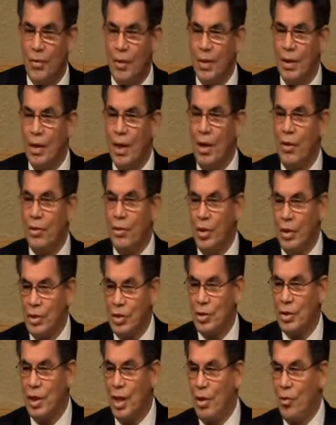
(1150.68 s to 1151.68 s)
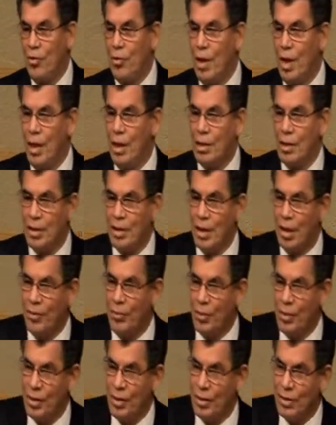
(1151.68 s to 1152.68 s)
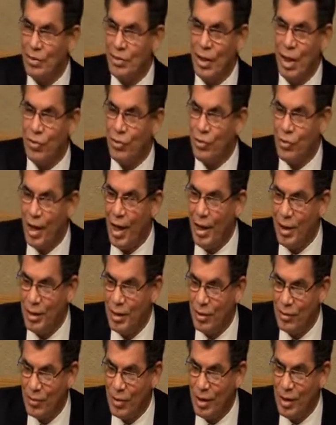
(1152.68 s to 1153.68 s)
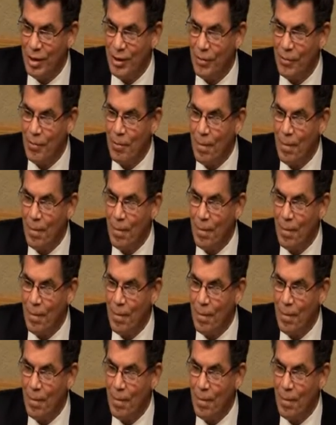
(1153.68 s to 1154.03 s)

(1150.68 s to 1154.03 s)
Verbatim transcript: Now you understand why the couple is not standing, right?